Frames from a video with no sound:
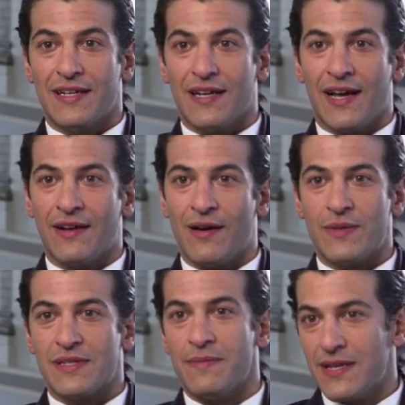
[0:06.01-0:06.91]
and I
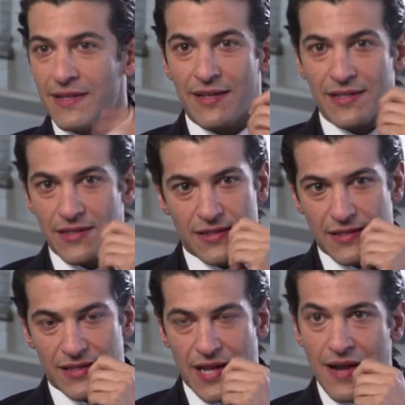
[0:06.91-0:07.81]
was immediately
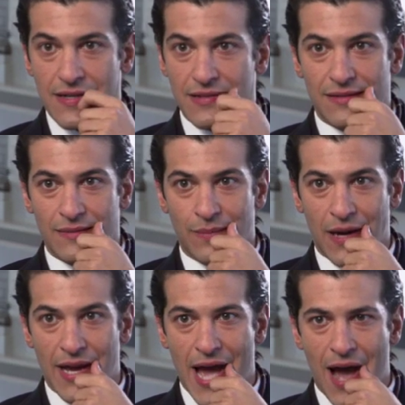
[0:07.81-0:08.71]
just stunned
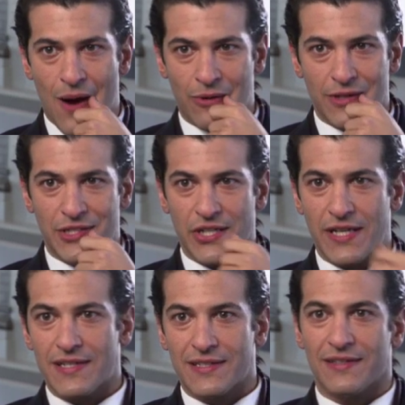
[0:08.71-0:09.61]
by how good she
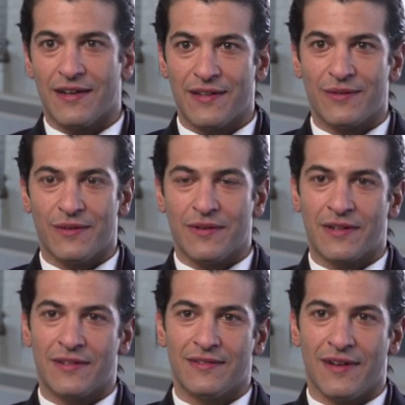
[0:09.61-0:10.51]
is. I thought
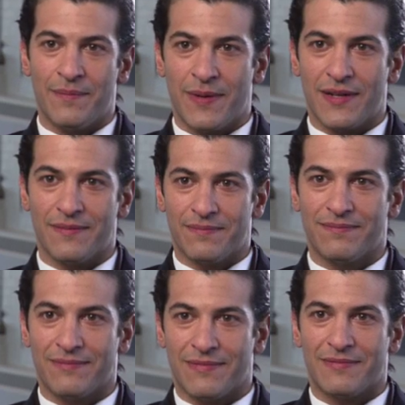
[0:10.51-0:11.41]
I better
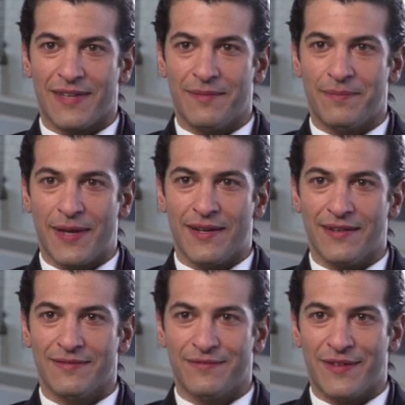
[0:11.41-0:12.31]
get
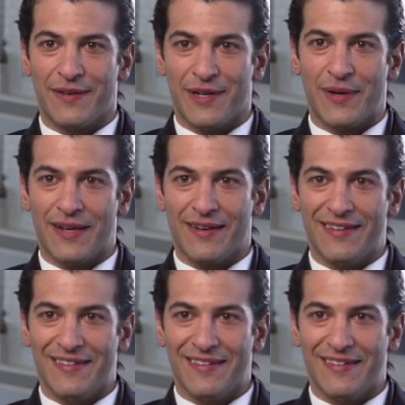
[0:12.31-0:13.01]
better very quickly,